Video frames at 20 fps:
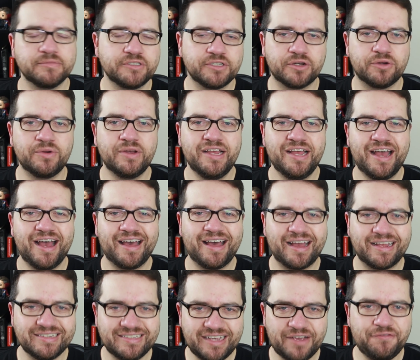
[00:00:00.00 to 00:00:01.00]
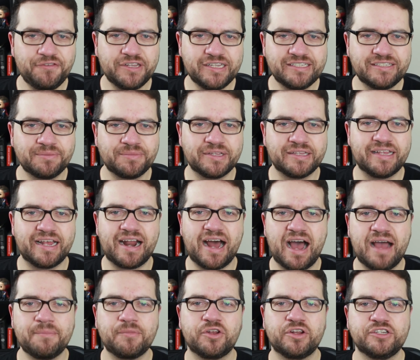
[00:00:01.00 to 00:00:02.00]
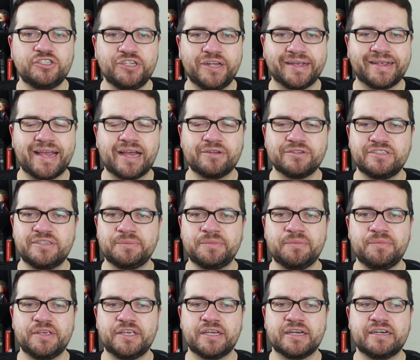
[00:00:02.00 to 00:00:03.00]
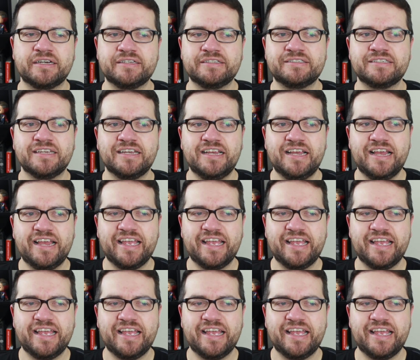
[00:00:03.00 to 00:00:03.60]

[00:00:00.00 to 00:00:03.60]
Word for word: So, uh, definitely something that I'm going to check out simply because